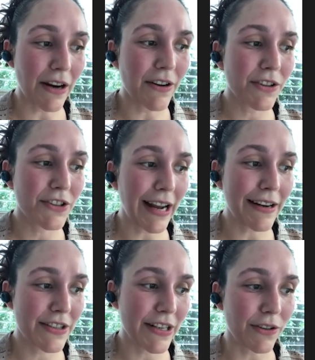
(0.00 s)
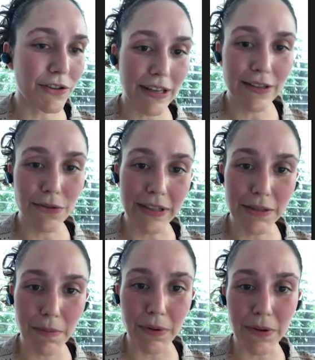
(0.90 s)
not challenging or trying to
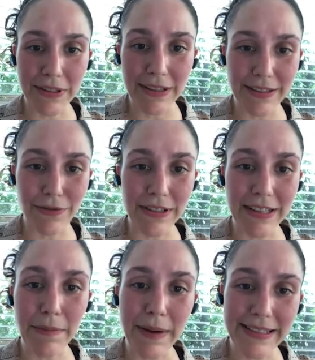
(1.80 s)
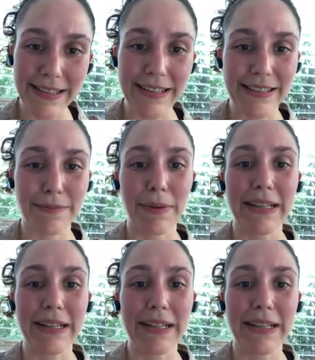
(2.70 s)
explore the different capacities,